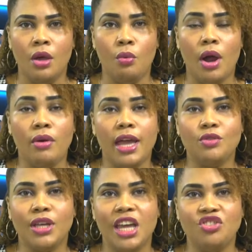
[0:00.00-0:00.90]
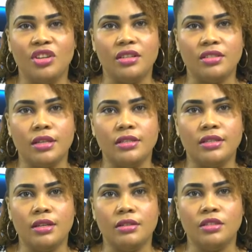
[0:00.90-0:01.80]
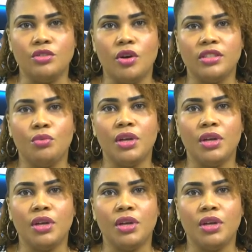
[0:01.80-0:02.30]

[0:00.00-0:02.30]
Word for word: Where education is concerned, Dr.